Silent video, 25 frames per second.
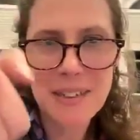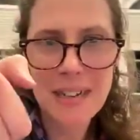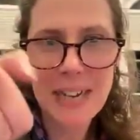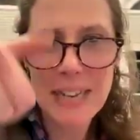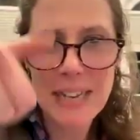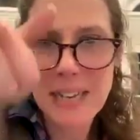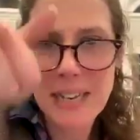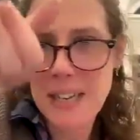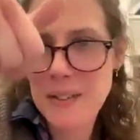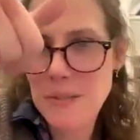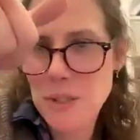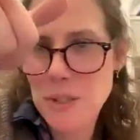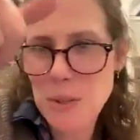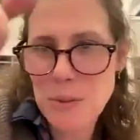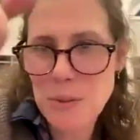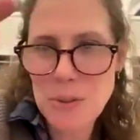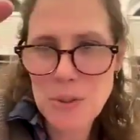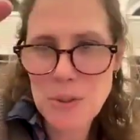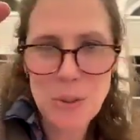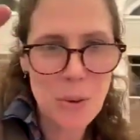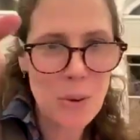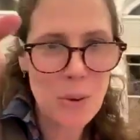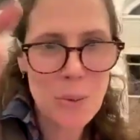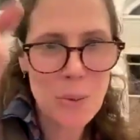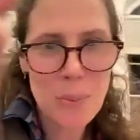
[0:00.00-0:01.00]
God loves you,
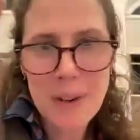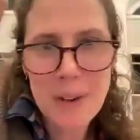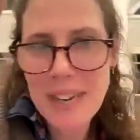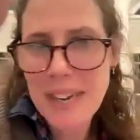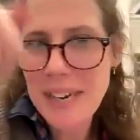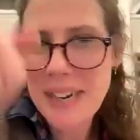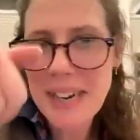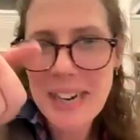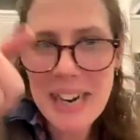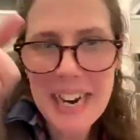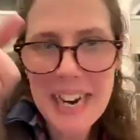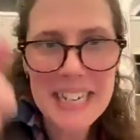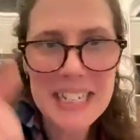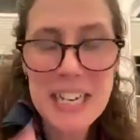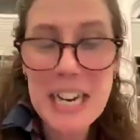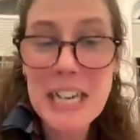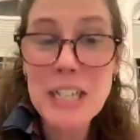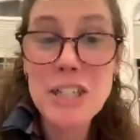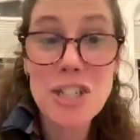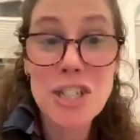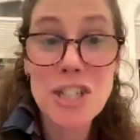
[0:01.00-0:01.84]
and so do we. And